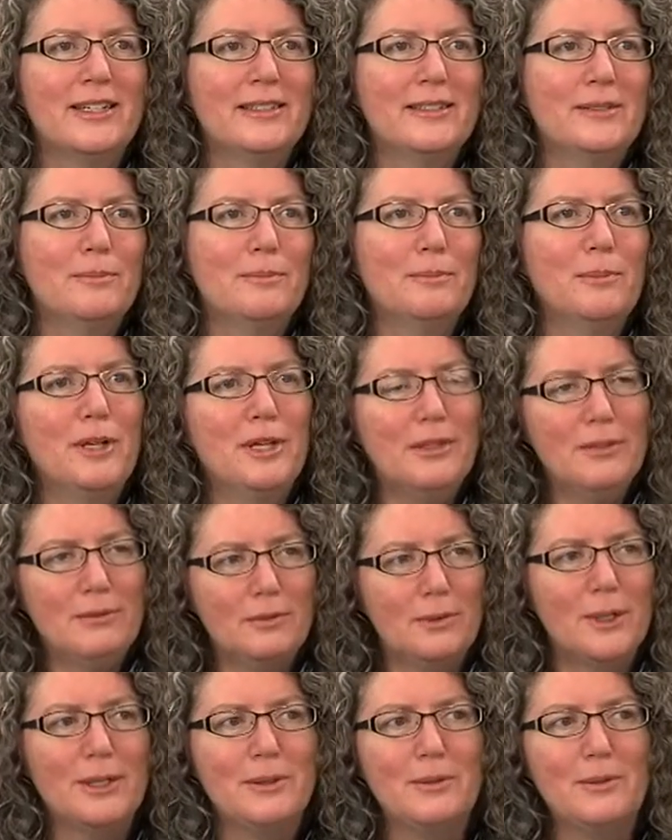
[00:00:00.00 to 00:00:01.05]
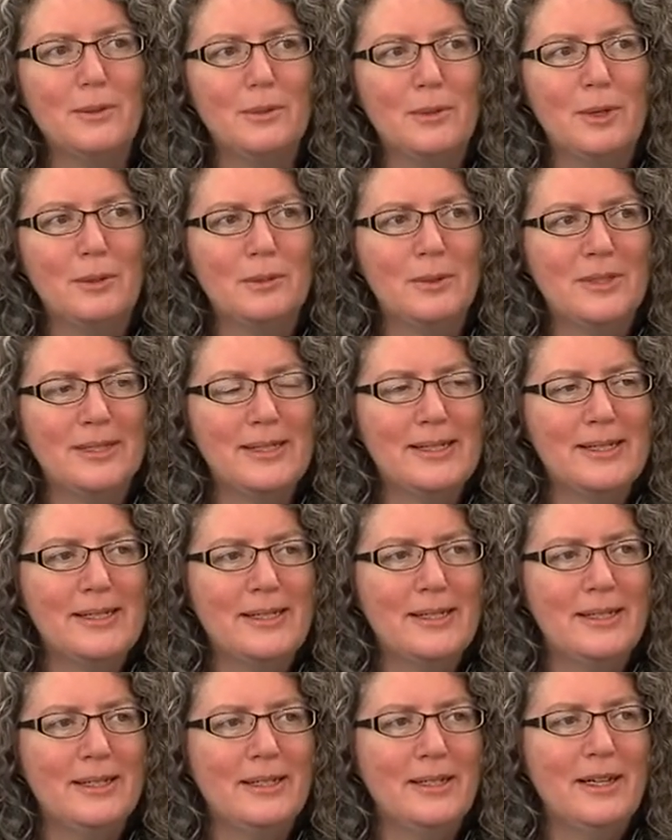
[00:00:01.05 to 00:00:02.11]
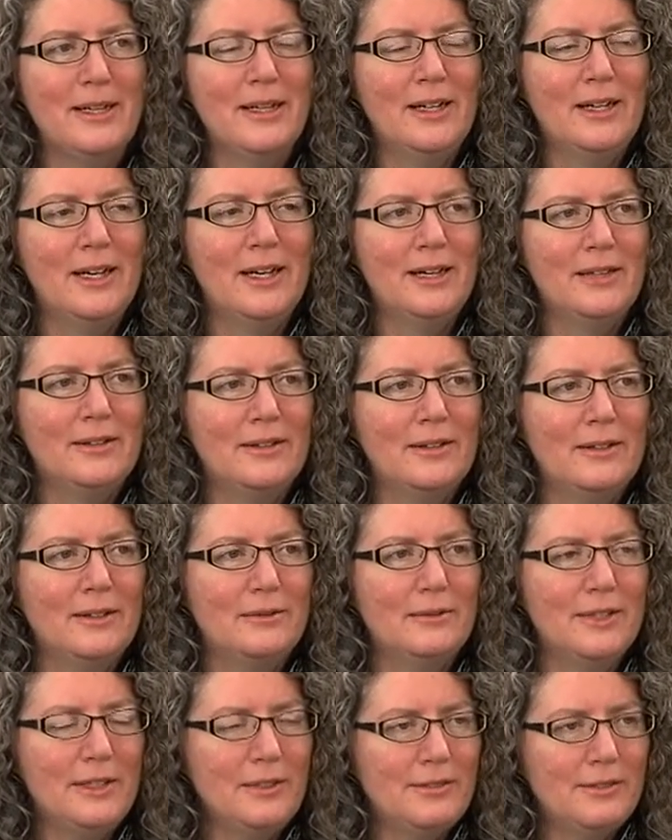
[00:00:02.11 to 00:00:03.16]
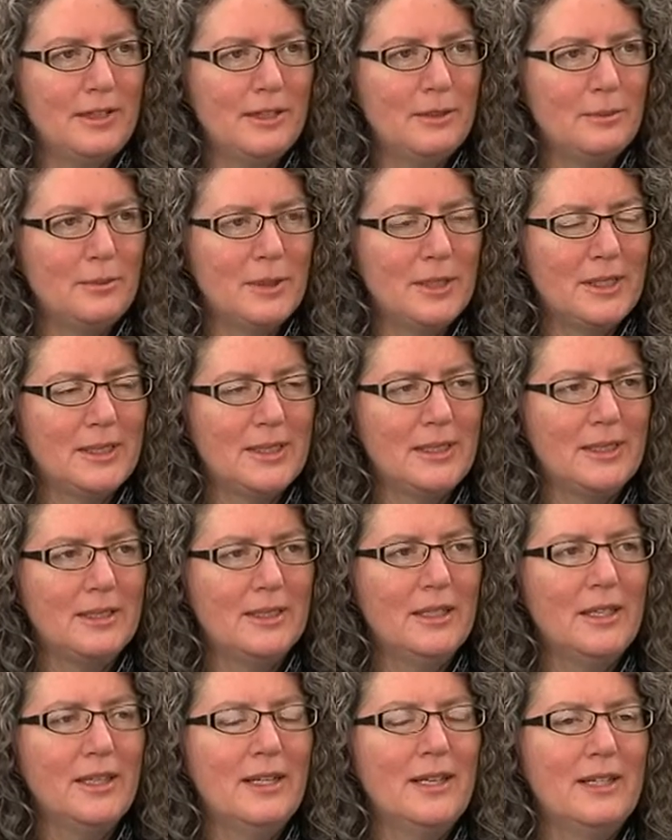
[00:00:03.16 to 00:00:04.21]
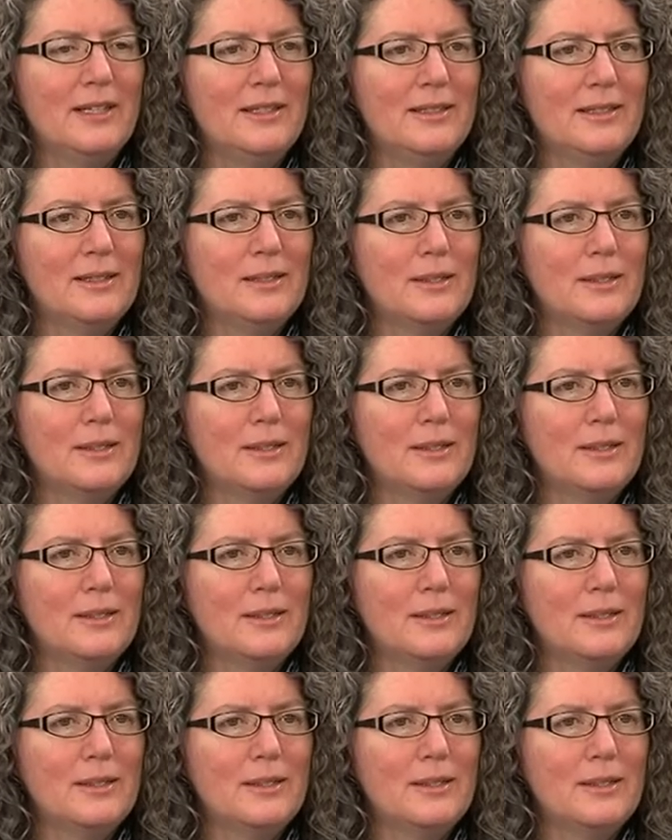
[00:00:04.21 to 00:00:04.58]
and part of what, what we'll see at the renovated building mm -hmm.